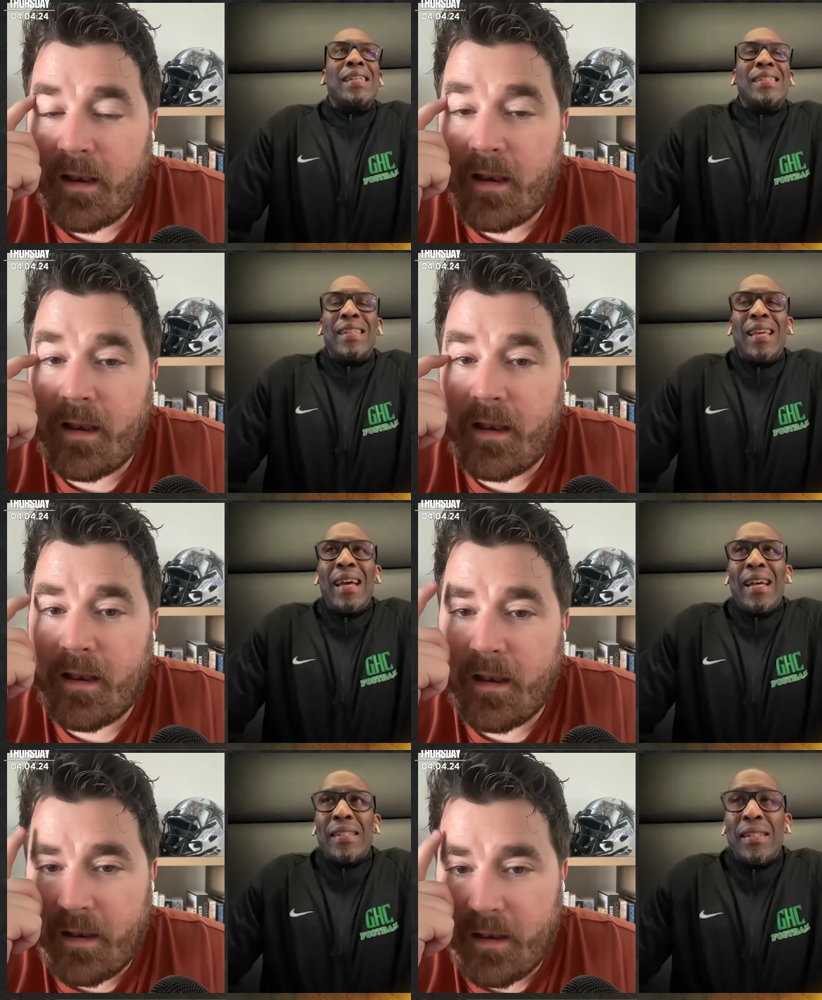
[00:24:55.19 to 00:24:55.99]
Speaker 1: it
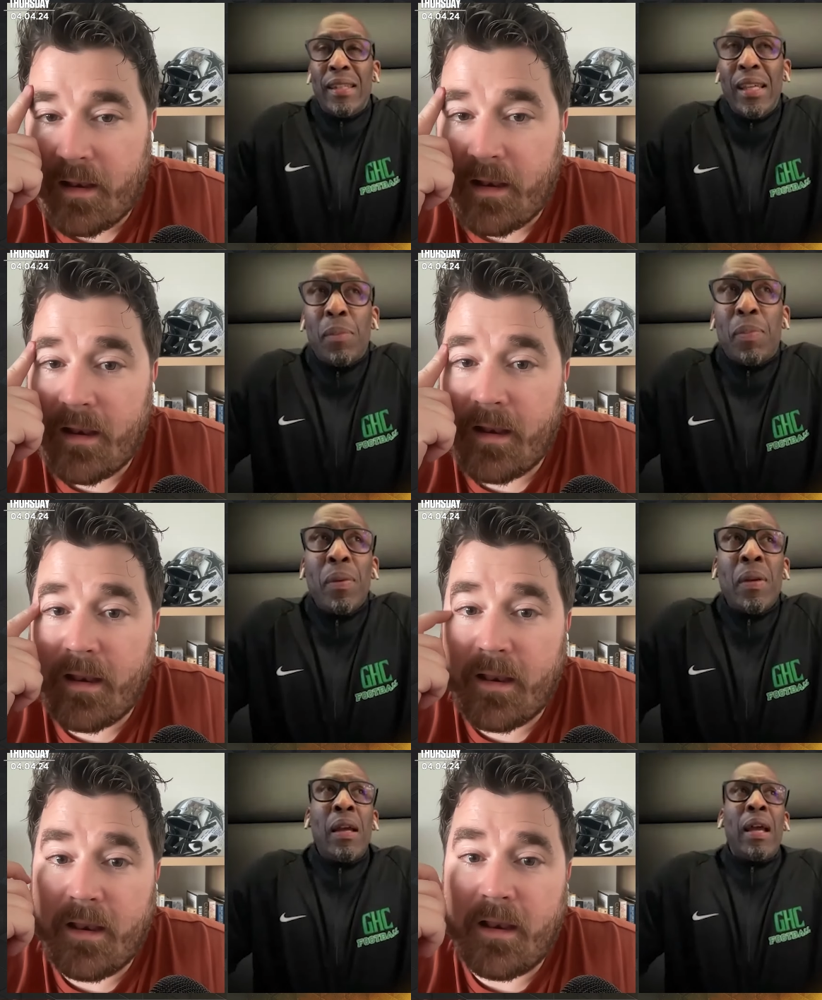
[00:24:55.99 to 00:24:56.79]
as deep
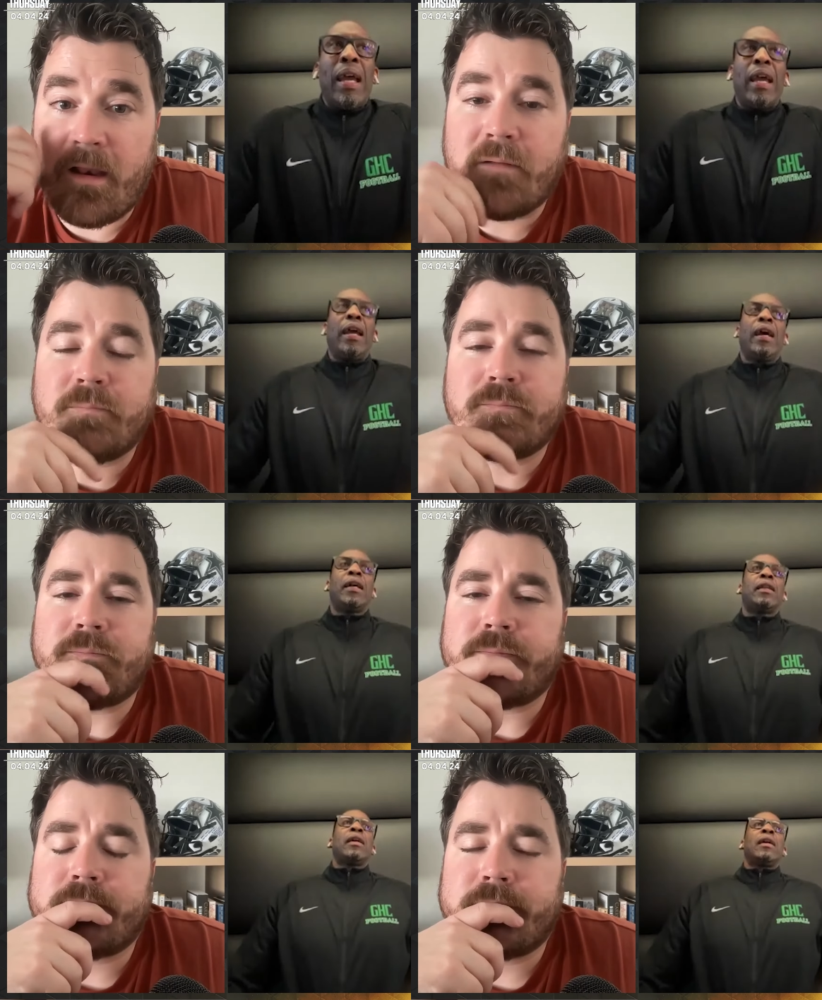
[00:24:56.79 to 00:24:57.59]

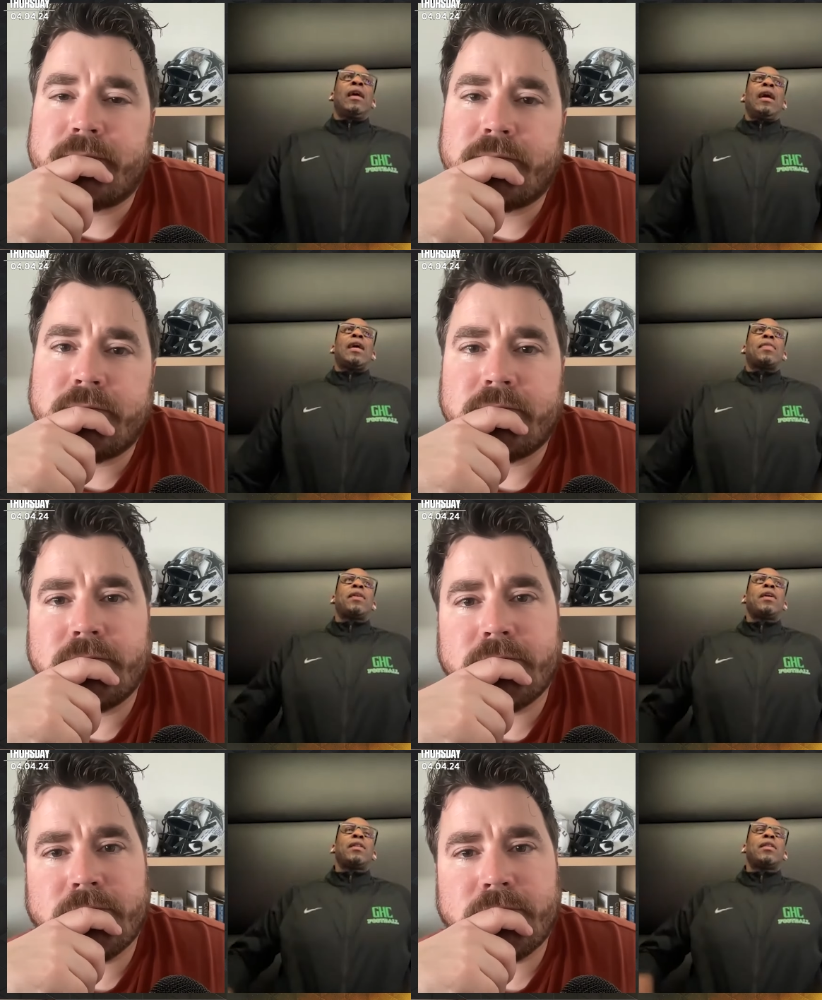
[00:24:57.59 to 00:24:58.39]
And I
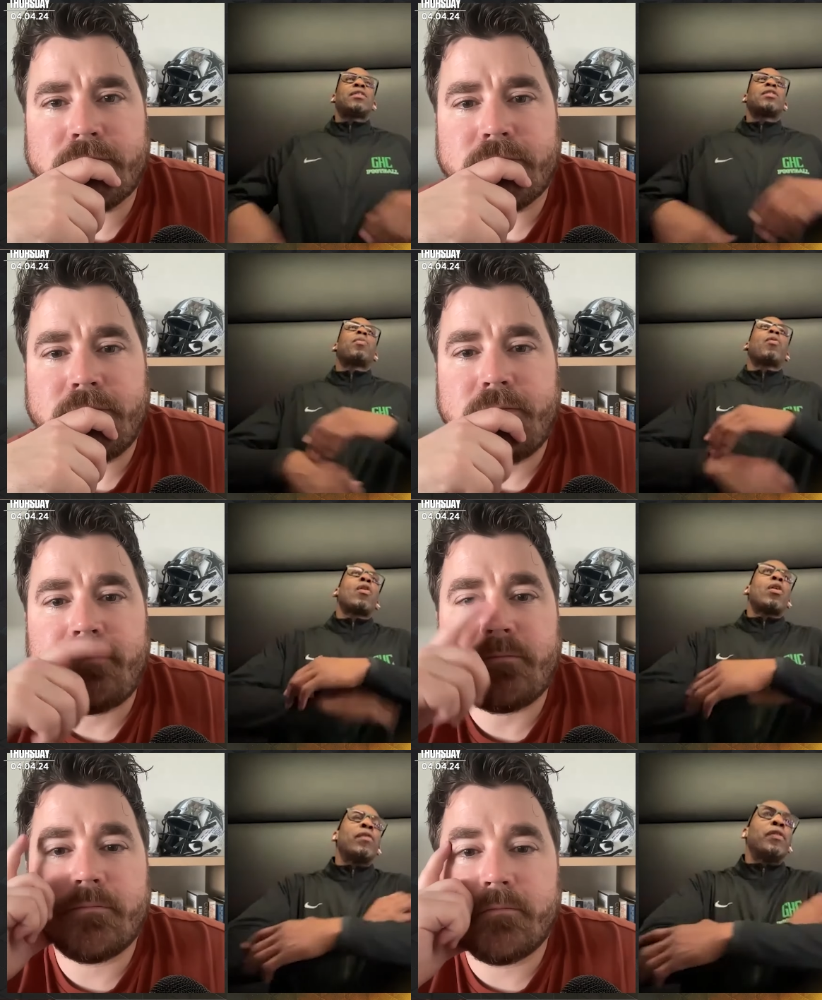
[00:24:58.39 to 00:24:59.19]
think this is
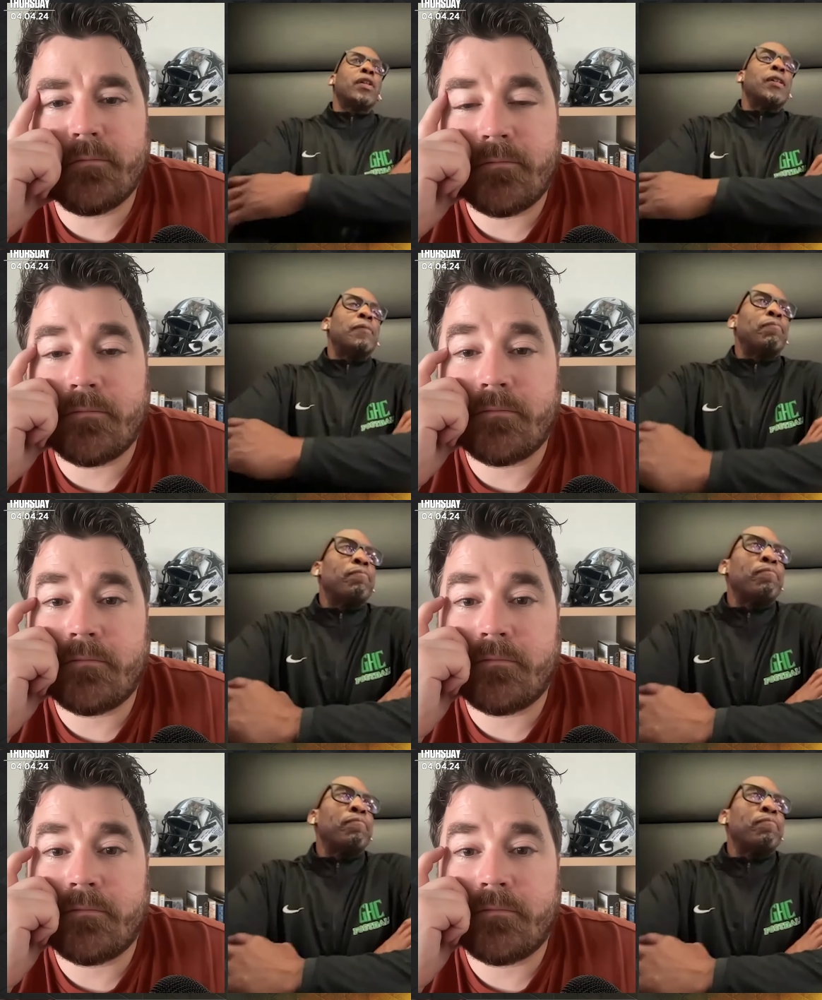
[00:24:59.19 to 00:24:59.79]
part of a